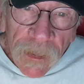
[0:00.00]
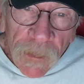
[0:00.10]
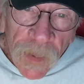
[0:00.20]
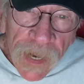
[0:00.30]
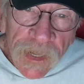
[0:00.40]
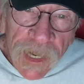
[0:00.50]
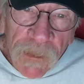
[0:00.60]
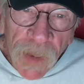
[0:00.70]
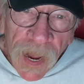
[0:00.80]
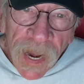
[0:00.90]

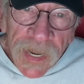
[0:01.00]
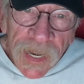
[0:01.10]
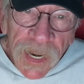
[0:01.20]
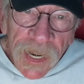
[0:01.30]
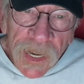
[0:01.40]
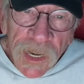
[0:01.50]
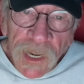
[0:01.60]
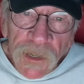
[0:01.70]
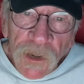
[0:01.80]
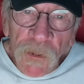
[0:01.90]
President Biden ended
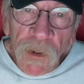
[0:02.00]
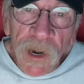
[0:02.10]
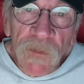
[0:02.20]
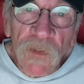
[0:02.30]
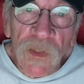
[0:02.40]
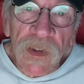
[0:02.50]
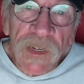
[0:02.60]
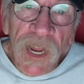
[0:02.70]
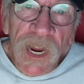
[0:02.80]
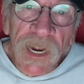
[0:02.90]
his career for the
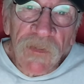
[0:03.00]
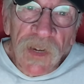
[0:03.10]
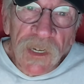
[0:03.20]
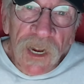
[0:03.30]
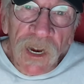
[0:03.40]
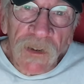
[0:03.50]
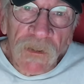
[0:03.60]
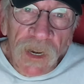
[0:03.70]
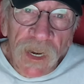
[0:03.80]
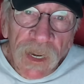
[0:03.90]
sake of his
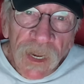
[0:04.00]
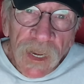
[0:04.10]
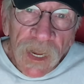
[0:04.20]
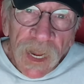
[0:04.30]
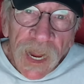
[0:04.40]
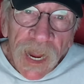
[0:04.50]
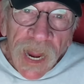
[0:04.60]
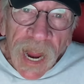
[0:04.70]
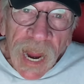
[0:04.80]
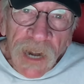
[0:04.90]
country,
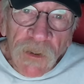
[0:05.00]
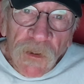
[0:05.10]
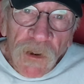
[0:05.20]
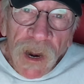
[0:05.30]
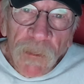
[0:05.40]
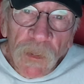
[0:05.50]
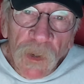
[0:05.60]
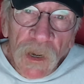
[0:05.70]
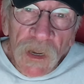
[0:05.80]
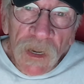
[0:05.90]
and Trump
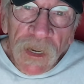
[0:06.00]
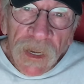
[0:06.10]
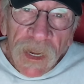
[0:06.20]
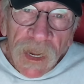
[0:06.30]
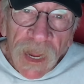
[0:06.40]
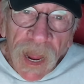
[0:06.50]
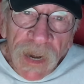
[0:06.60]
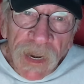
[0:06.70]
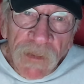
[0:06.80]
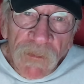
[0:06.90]
would,
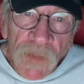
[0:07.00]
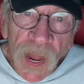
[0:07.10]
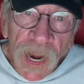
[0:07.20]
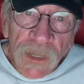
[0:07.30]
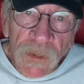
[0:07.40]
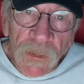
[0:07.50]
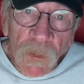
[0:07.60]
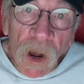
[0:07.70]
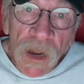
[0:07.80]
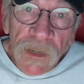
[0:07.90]
and in fact
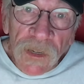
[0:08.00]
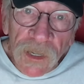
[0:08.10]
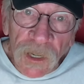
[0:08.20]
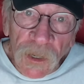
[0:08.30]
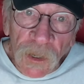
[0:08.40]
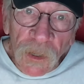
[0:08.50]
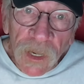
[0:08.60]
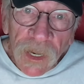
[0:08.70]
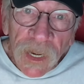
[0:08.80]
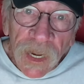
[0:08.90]
wants to,
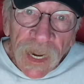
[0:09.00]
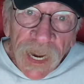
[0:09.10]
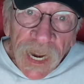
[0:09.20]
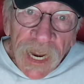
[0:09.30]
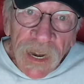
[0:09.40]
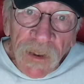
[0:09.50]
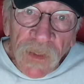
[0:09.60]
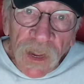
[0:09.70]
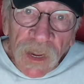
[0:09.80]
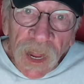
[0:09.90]
in
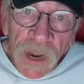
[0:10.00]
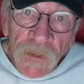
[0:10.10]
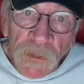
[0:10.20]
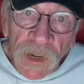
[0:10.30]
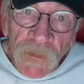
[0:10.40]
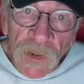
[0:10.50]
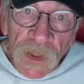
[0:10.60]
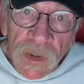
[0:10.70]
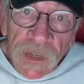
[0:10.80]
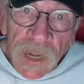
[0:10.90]
the country for
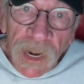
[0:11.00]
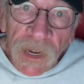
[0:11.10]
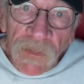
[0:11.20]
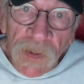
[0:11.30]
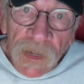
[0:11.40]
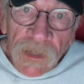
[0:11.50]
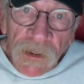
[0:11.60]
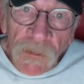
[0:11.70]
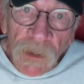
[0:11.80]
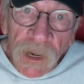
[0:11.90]
the sake of his
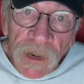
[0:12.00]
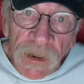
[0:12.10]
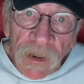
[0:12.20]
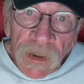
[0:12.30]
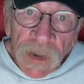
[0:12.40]
career